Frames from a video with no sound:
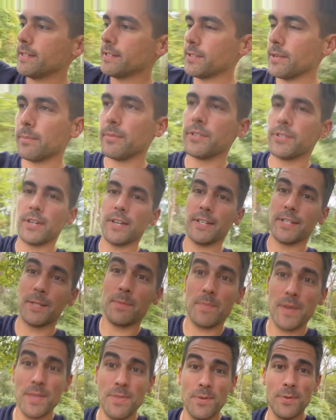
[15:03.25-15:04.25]
So I'm gonna try
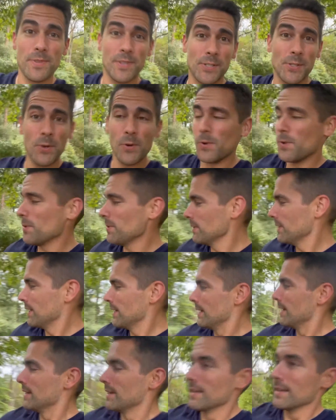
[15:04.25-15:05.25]
speed through this hole,
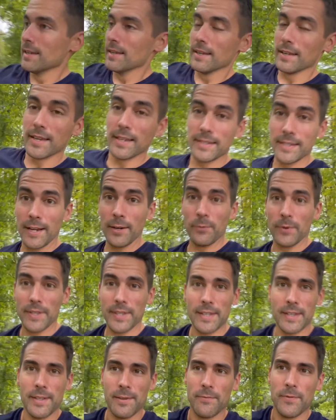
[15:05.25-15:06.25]
get done with
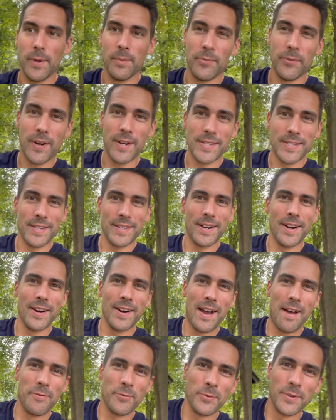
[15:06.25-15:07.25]
it, and then film the rest in the car
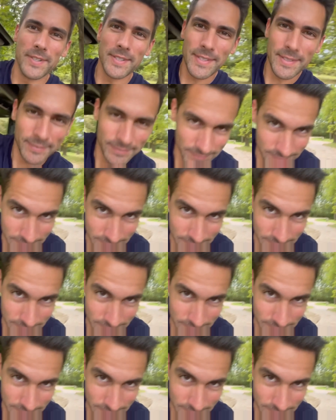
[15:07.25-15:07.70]
afterwards.